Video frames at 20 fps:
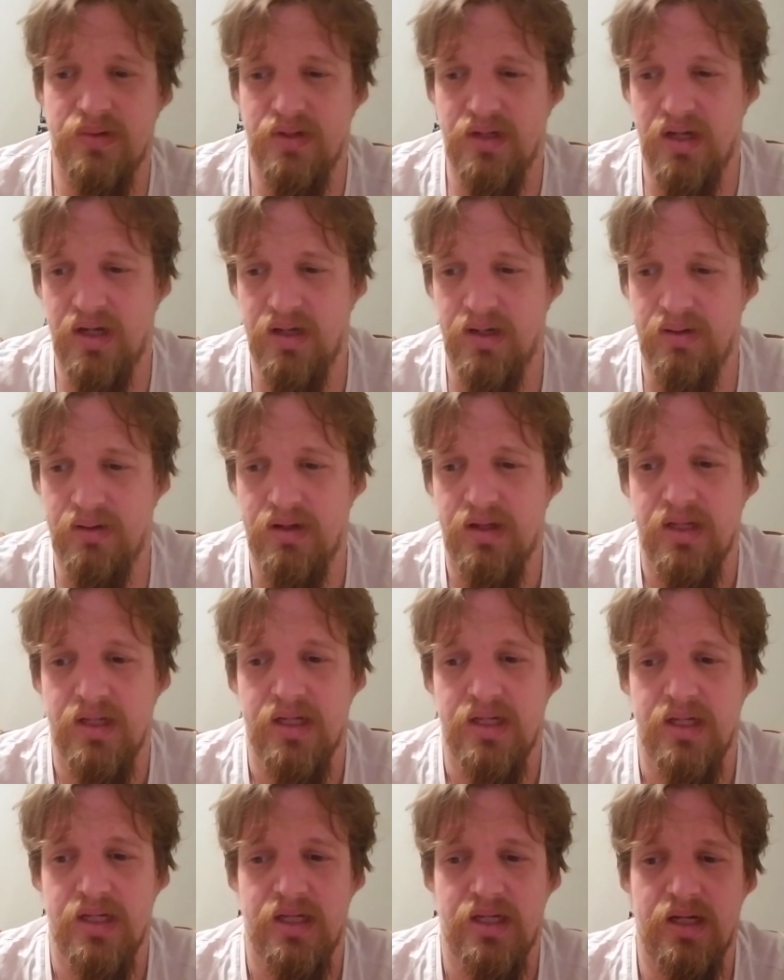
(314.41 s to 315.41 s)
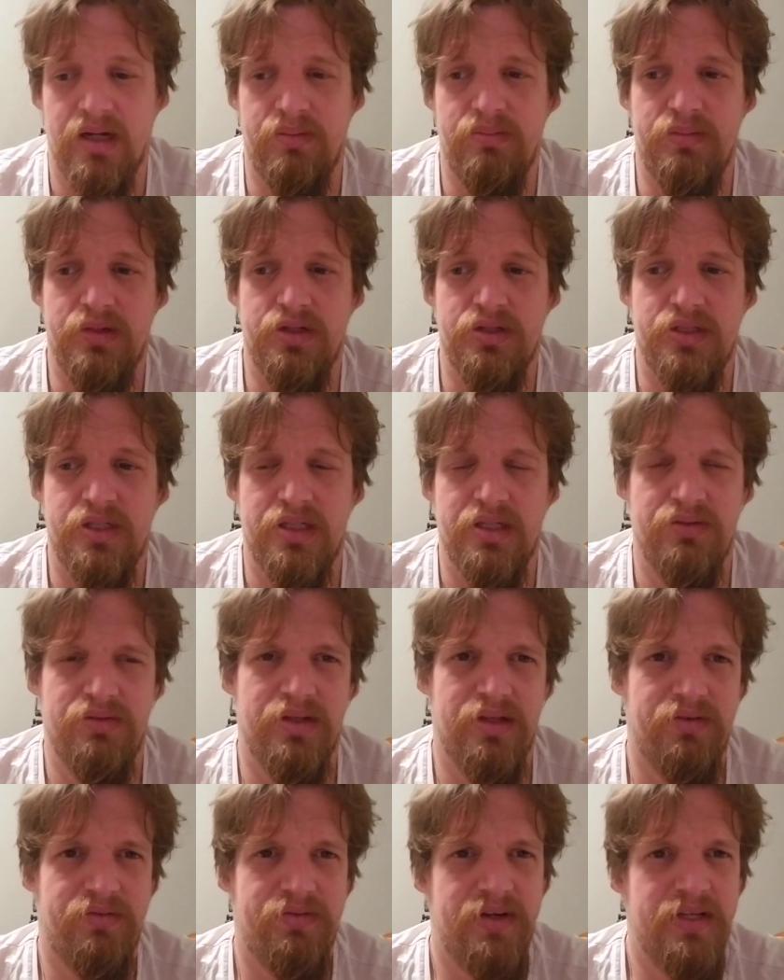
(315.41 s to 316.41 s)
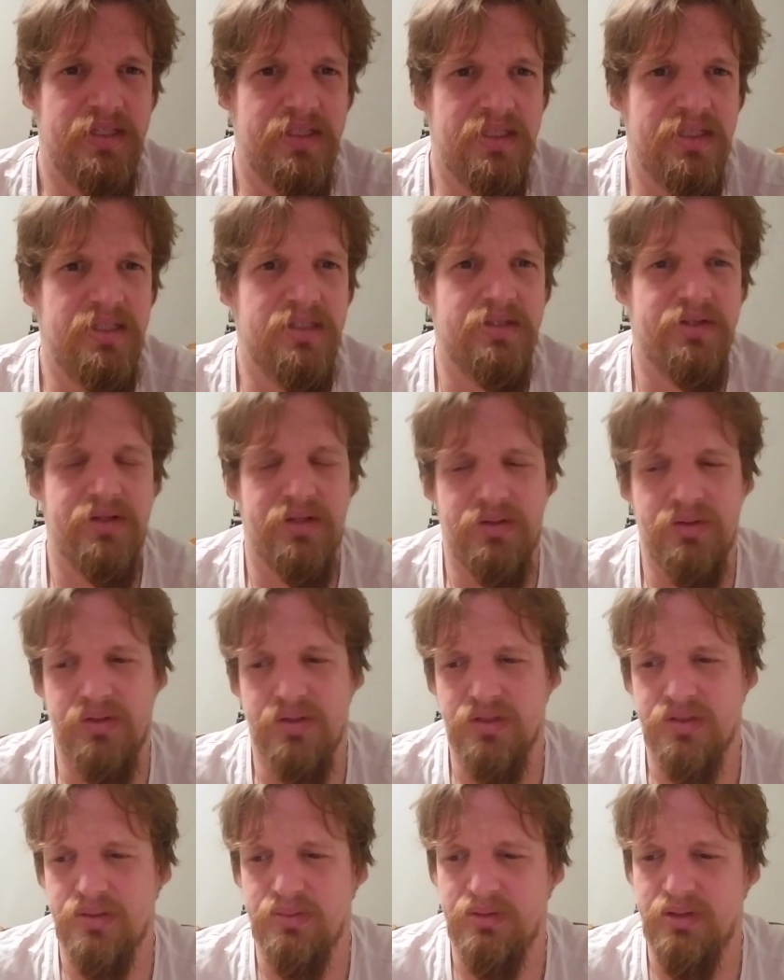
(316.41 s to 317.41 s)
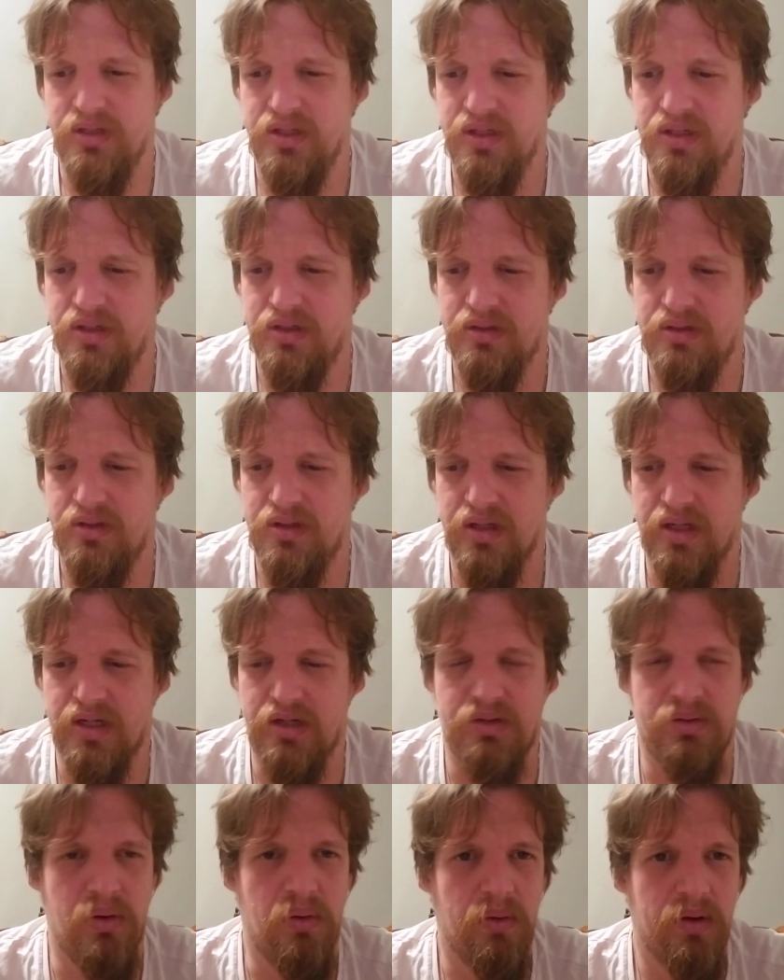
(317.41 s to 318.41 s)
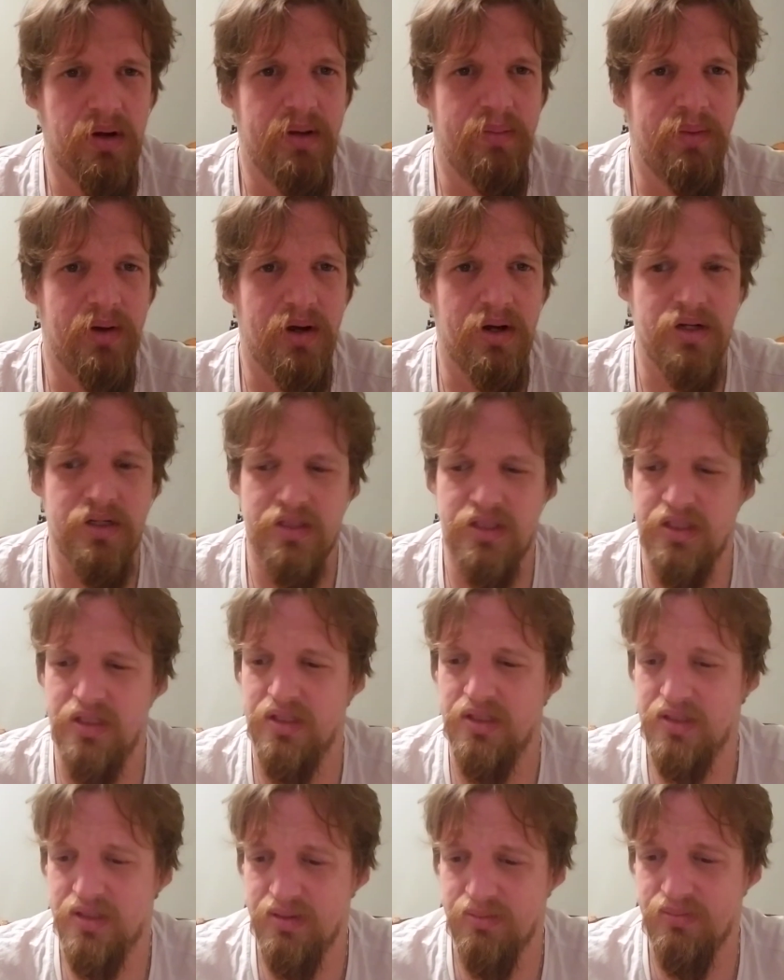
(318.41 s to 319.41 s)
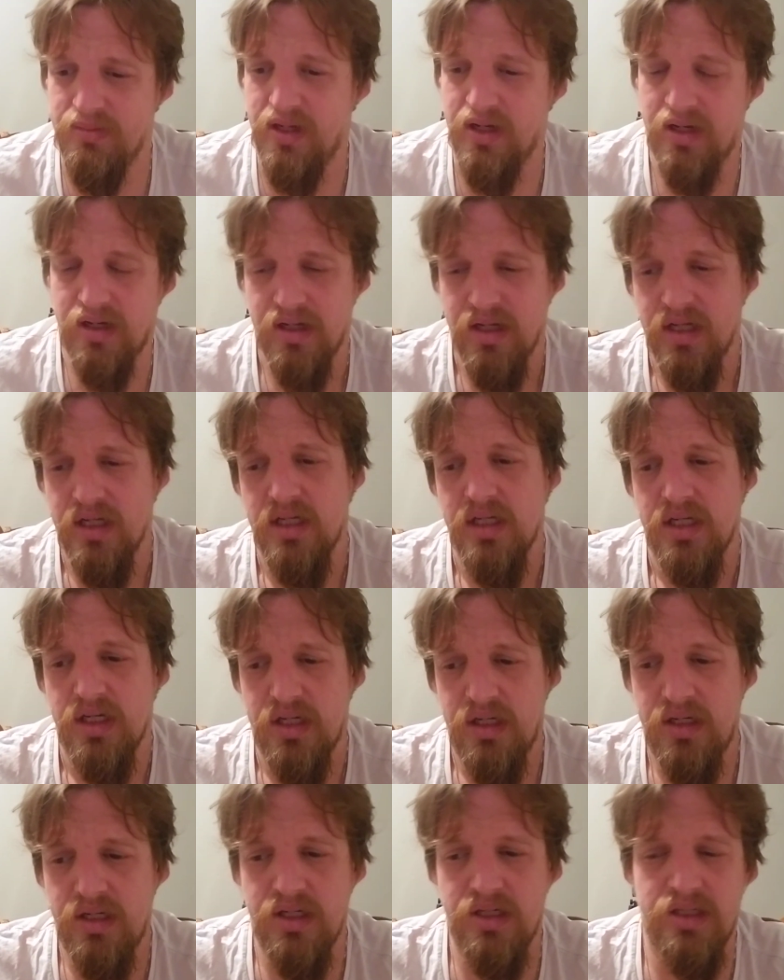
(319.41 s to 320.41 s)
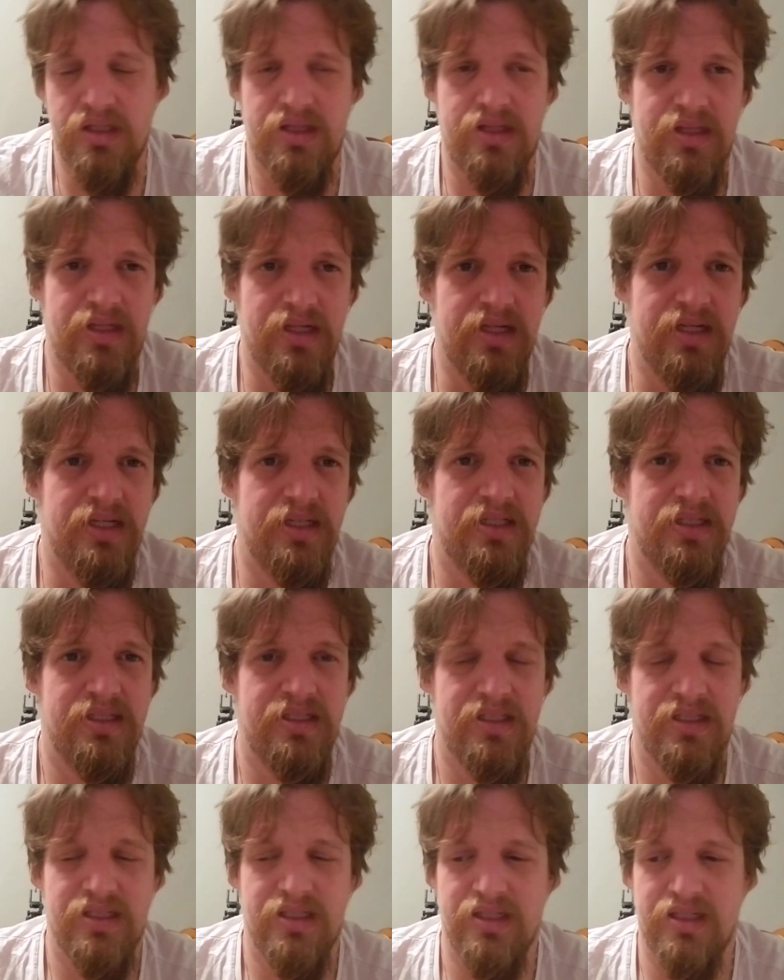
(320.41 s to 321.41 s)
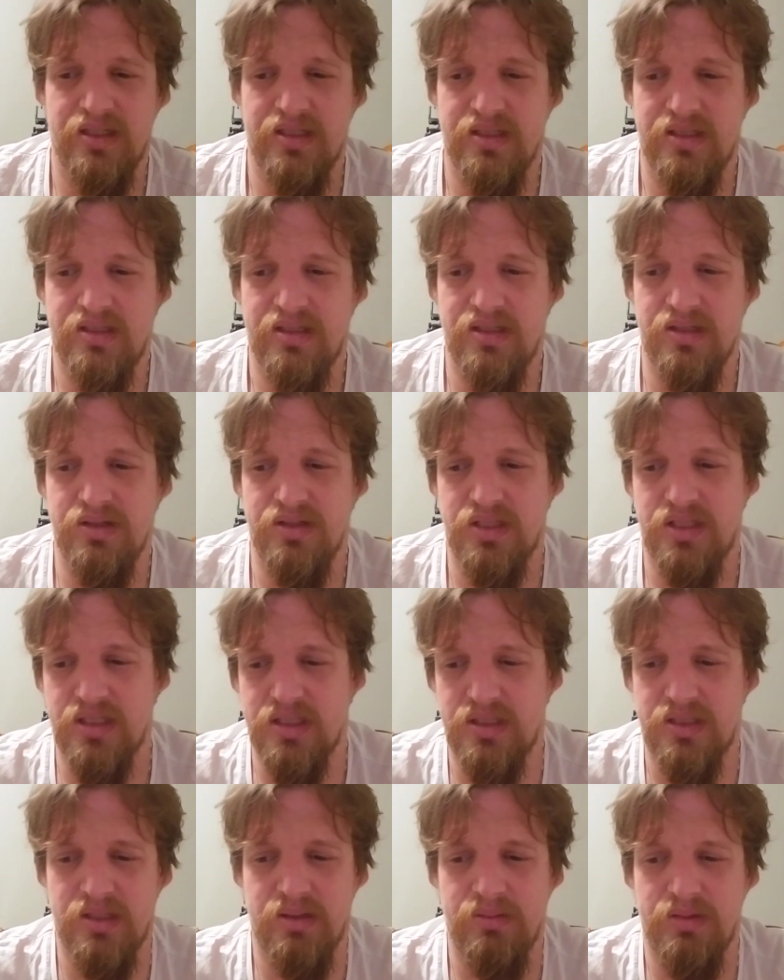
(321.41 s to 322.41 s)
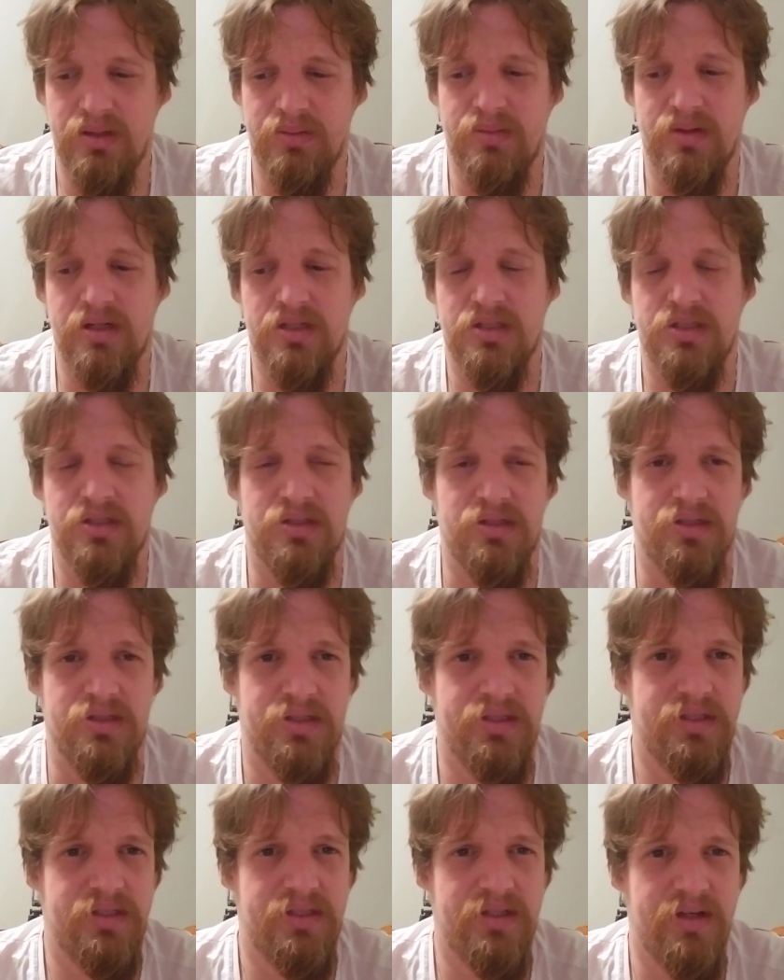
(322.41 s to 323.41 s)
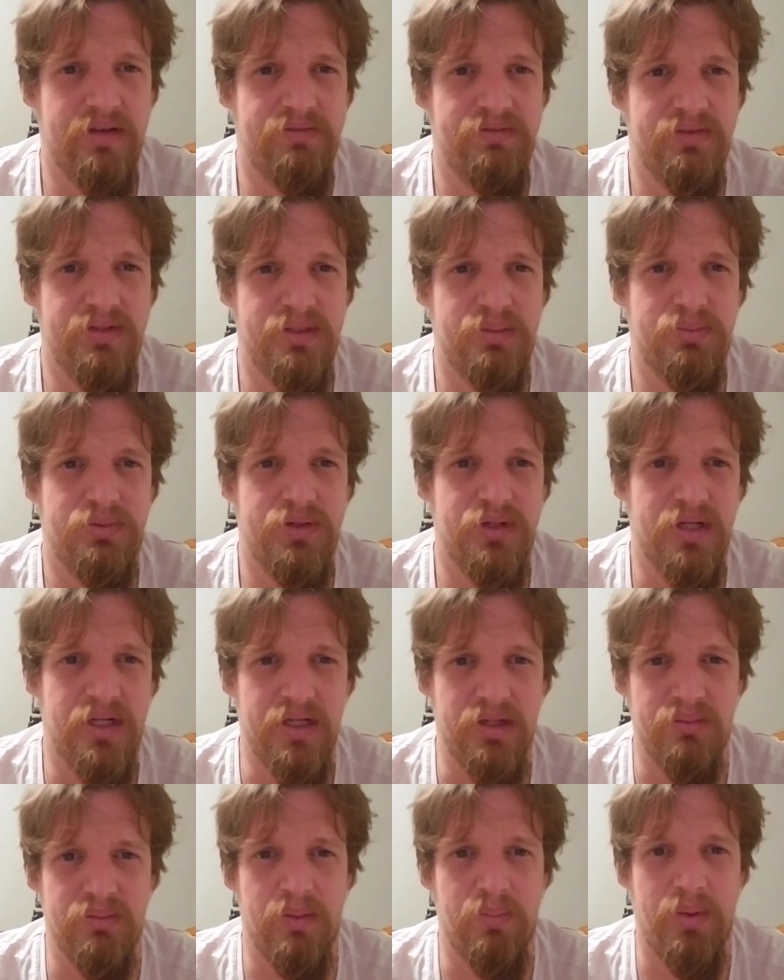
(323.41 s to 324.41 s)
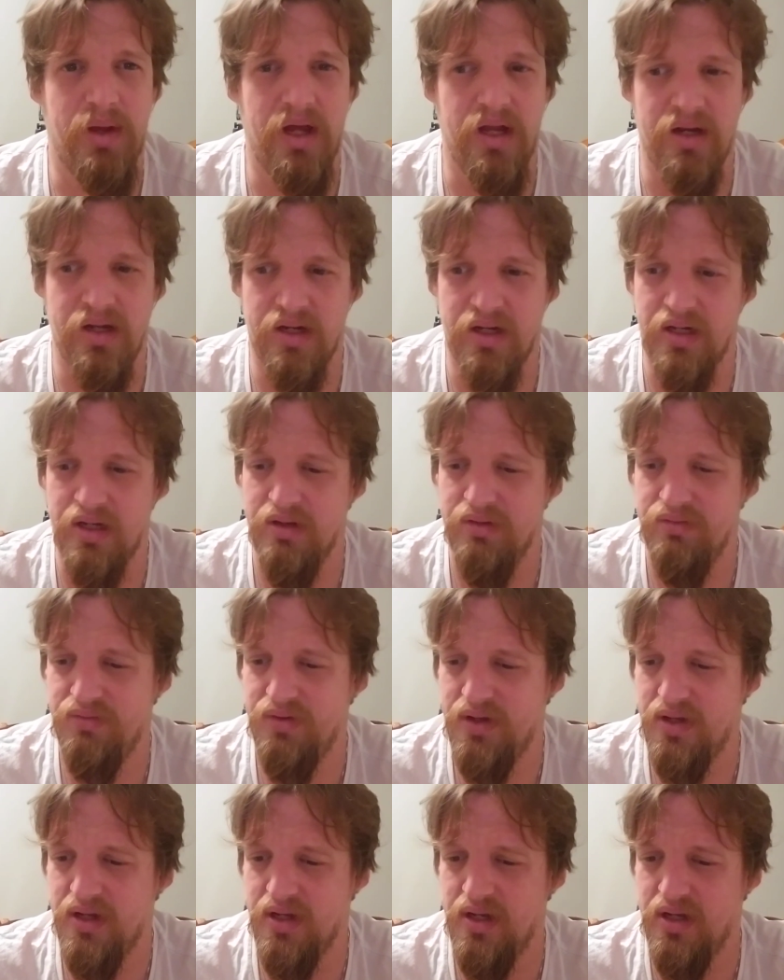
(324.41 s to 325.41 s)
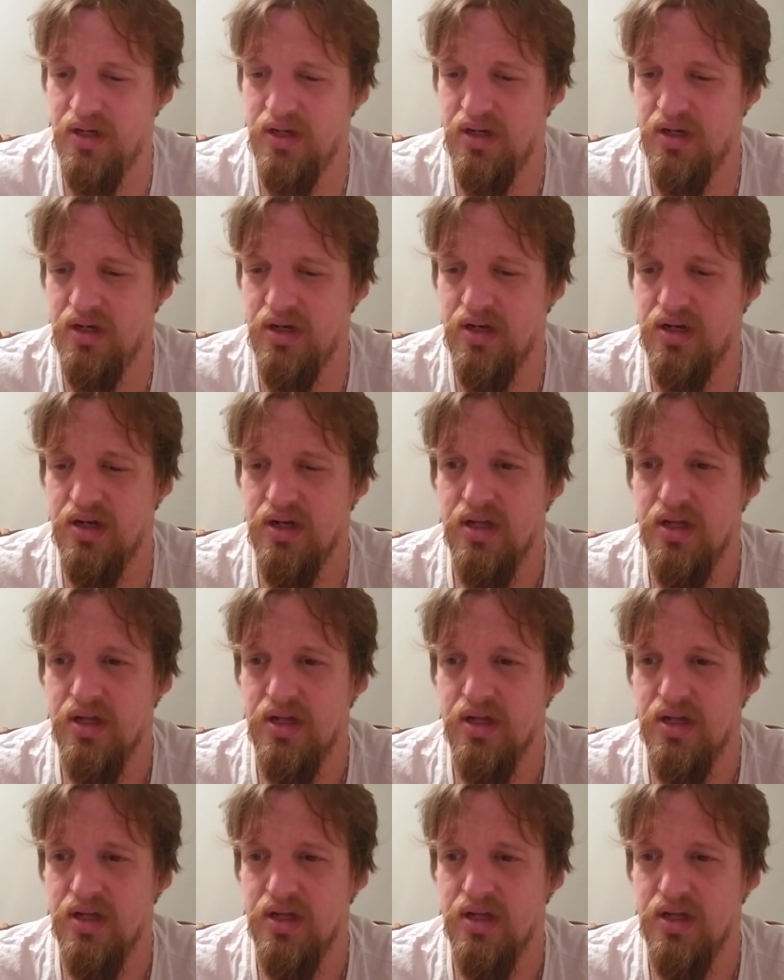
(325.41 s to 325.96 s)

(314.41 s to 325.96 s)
uh, amusing. When the fight scenes are going, there's some good like gory parts and some like good things to do. just some of the martial arts stuff was pretty repetitive and